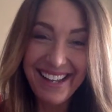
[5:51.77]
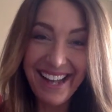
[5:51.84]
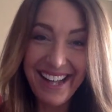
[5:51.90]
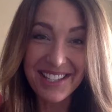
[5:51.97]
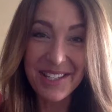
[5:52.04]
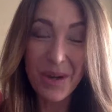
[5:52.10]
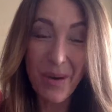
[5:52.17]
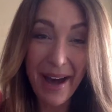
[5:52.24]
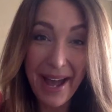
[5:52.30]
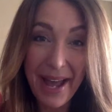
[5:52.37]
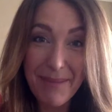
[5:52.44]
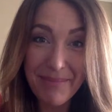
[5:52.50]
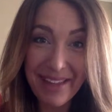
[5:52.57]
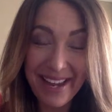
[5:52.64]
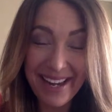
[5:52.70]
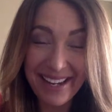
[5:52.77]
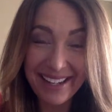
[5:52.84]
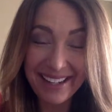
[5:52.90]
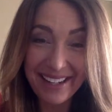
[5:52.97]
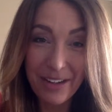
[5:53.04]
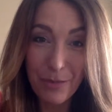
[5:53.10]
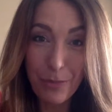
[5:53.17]
And so I'm
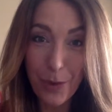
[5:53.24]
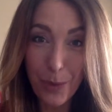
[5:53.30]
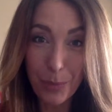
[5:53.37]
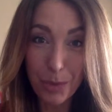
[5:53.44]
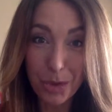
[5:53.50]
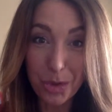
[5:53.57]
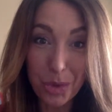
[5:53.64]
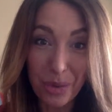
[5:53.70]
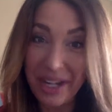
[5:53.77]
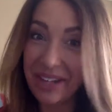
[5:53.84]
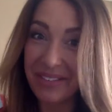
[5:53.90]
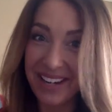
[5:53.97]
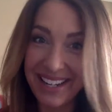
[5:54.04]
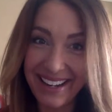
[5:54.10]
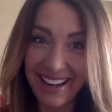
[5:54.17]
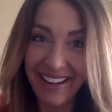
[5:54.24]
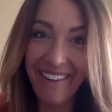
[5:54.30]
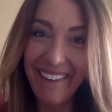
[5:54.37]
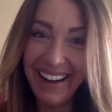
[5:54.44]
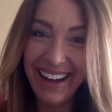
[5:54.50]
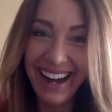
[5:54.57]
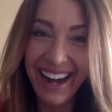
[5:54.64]
like foam roll queen right now.
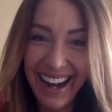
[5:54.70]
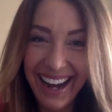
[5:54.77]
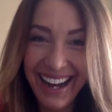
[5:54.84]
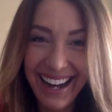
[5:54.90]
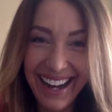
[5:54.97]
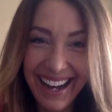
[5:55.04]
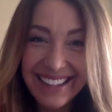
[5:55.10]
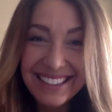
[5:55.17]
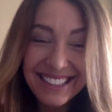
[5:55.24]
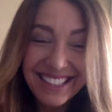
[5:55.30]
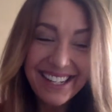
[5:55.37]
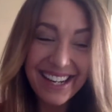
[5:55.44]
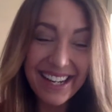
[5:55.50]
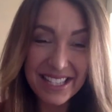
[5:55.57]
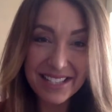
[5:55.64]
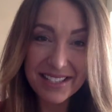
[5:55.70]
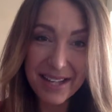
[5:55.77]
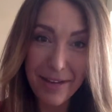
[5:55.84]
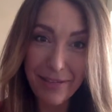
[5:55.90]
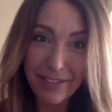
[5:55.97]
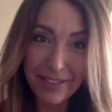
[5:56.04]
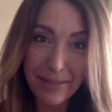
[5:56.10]
It's
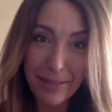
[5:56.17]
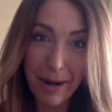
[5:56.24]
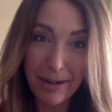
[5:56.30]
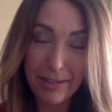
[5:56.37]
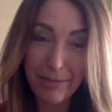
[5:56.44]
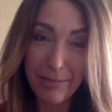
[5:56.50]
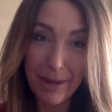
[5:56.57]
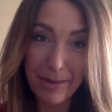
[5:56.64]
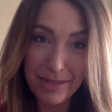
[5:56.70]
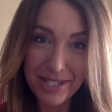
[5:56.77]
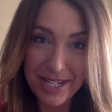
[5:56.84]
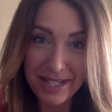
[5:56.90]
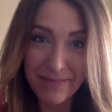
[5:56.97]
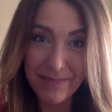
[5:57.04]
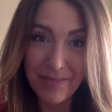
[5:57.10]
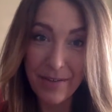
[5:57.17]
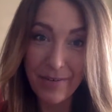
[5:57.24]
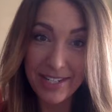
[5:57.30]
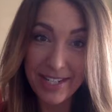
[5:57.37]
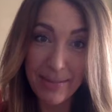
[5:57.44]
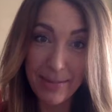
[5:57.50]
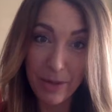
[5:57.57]
definitely part of my routine
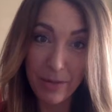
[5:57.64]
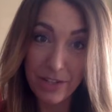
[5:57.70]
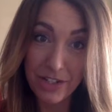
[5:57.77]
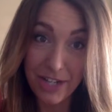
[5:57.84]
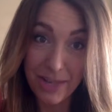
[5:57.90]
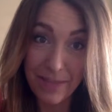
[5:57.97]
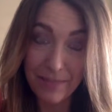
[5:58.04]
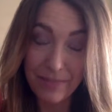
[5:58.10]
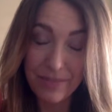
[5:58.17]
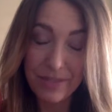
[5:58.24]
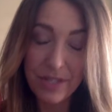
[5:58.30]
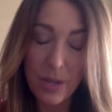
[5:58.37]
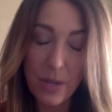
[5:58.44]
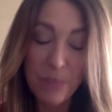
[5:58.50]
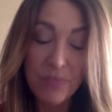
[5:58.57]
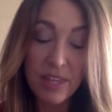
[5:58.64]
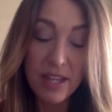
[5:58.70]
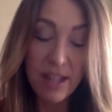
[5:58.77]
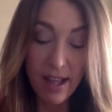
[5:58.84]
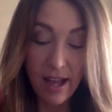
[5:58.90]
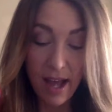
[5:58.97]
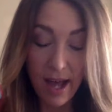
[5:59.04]
every time I go to the gym. So
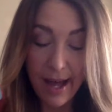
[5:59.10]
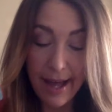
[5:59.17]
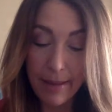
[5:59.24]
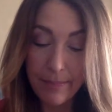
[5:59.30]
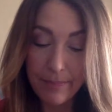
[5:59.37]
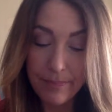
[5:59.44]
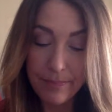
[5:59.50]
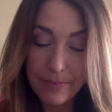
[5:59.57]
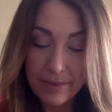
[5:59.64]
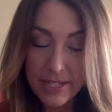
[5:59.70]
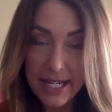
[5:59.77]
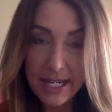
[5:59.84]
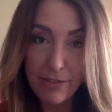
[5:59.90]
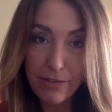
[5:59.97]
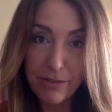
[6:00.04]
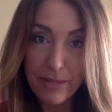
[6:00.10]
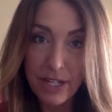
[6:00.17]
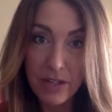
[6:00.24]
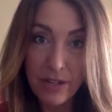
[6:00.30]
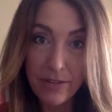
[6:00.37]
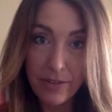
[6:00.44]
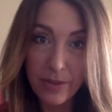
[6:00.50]
take it from me,
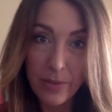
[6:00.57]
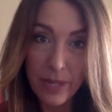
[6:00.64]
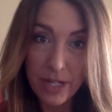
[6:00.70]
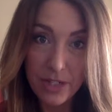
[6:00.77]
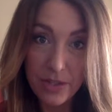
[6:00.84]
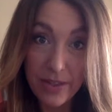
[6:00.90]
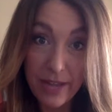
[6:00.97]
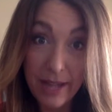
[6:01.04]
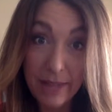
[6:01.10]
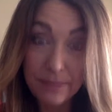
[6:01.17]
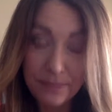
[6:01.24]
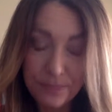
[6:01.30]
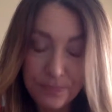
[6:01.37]
you definitely want to do that.